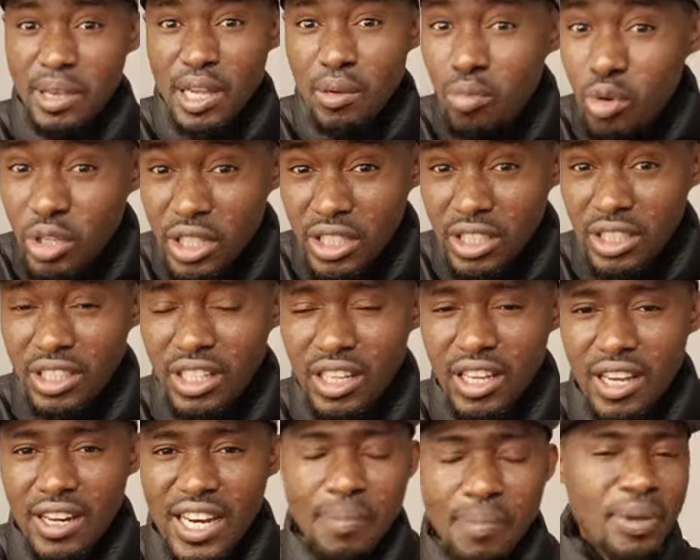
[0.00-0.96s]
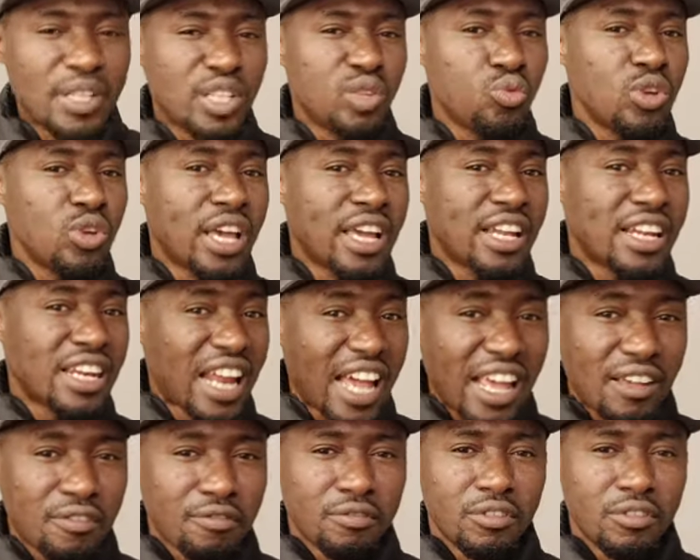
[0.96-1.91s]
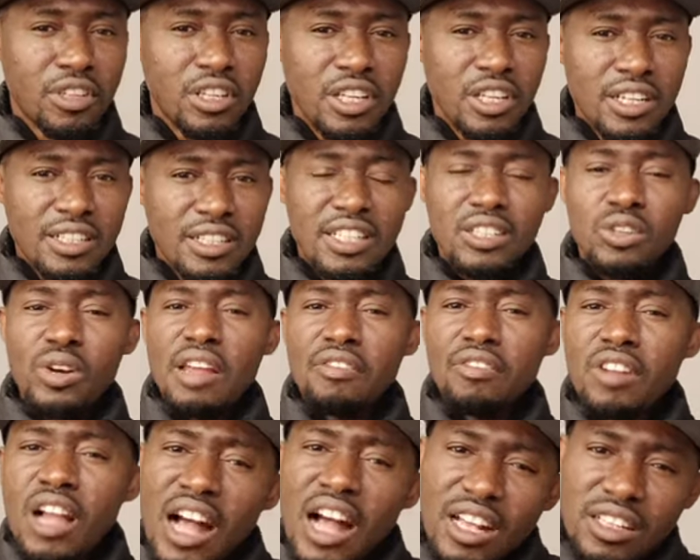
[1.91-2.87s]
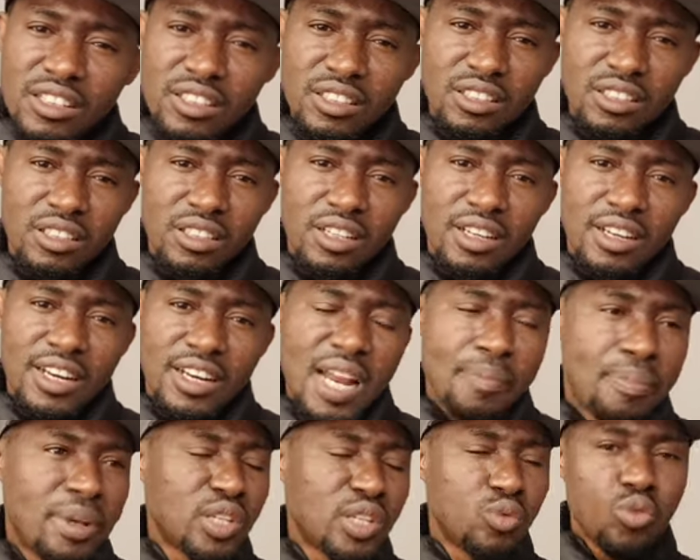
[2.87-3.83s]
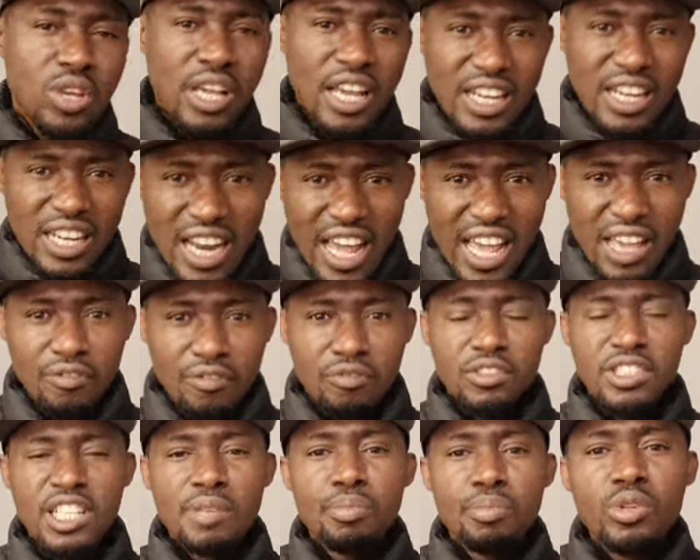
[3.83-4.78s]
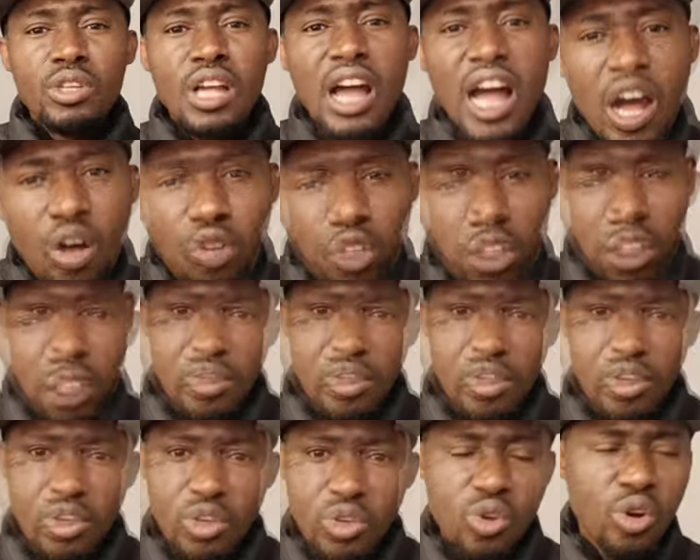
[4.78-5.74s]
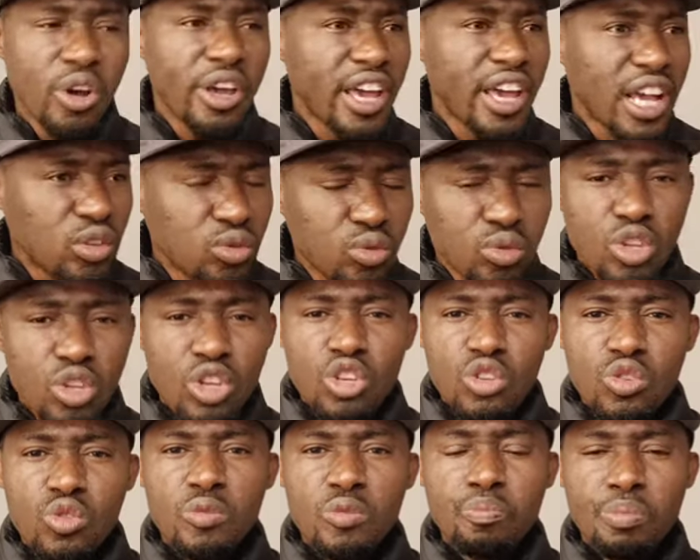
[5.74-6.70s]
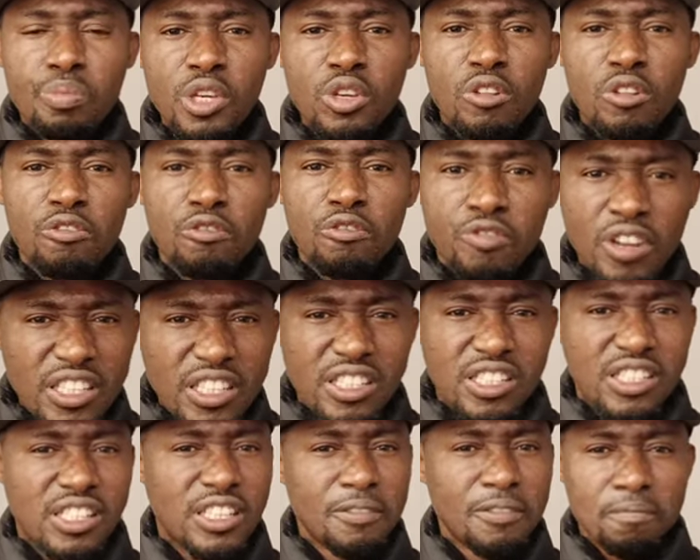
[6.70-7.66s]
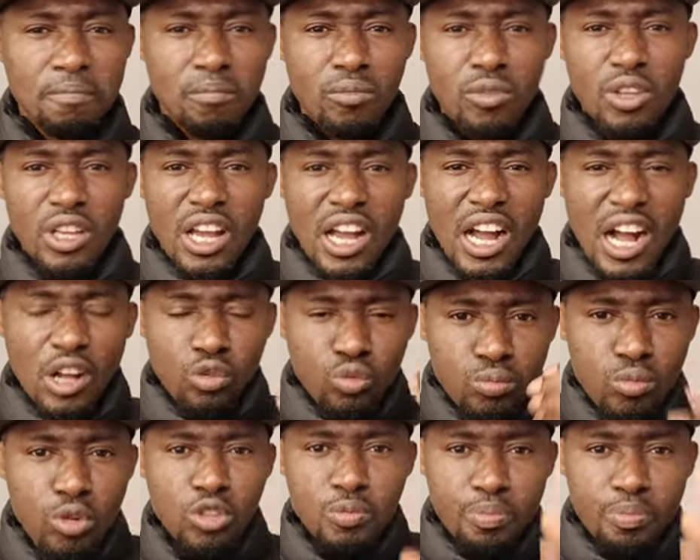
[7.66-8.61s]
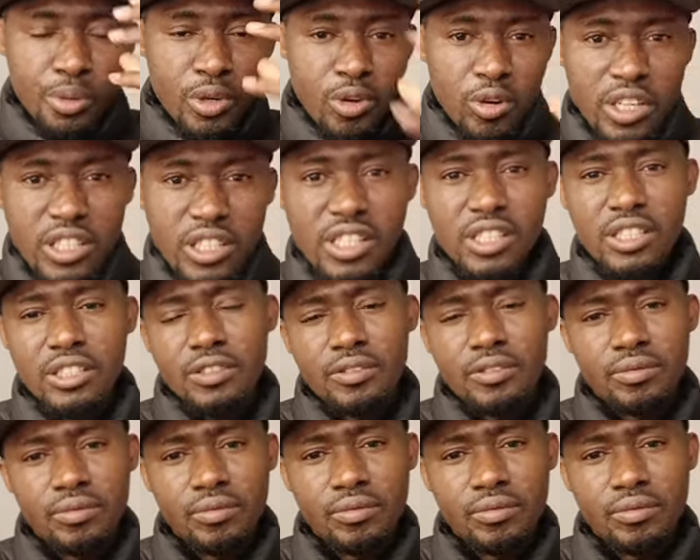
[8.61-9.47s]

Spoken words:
they make money. Na person will get life, they drive cars. Na person will get life, they build house. Your health should be your first utmost priority.